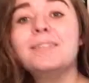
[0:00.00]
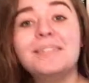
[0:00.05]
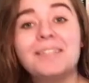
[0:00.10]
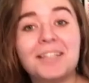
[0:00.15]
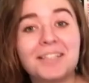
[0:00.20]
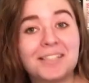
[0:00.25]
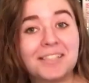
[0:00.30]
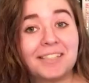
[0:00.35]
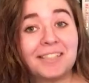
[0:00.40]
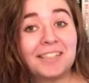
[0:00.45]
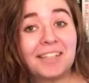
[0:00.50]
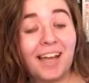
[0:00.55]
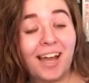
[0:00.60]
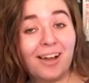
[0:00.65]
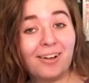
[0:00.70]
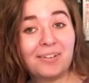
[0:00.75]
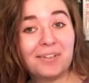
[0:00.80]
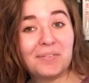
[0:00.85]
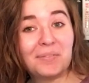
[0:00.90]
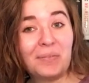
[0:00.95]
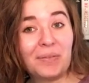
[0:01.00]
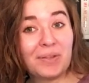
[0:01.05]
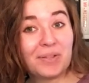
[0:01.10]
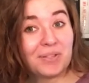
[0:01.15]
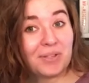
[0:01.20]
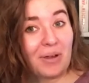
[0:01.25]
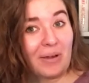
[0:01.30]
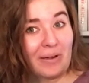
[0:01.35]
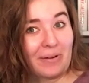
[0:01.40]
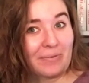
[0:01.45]
Does it count if the
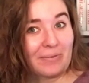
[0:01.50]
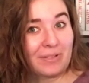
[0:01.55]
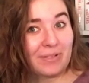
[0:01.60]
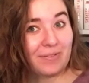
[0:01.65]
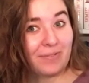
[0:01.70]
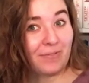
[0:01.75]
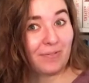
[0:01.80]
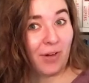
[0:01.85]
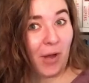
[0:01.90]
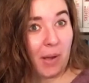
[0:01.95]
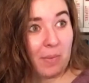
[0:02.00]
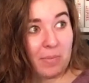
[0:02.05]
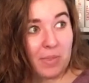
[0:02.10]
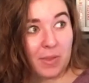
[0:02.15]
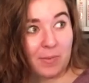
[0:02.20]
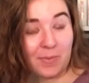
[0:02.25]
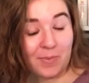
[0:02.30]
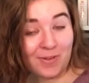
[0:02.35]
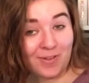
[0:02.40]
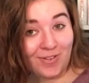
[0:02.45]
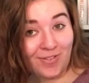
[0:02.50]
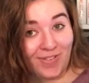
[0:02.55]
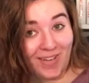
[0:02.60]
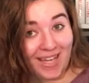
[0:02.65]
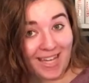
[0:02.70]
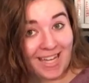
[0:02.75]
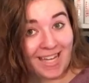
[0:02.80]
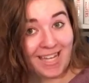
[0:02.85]
song was from the movie?